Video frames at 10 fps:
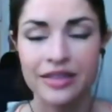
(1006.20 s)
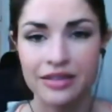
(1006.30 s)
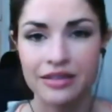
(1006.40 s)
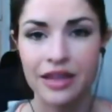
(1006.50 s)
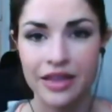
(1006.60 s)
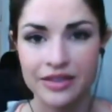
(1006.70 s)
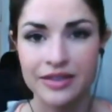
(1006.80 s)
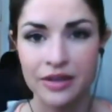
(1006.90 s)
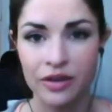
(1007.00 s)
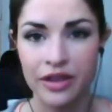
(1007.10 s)
and, and this
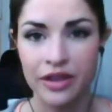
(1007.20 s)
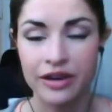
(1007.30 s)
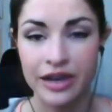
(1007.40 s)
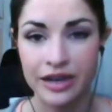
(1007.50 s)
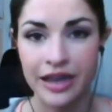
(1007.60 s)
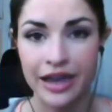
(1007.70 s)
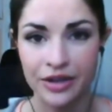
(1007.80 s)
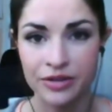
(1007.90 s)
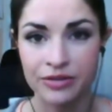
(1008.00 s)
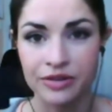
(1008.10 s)
is all there in
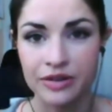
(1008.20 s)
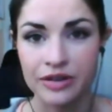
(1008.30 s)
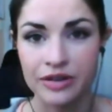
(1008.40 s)
Cancun?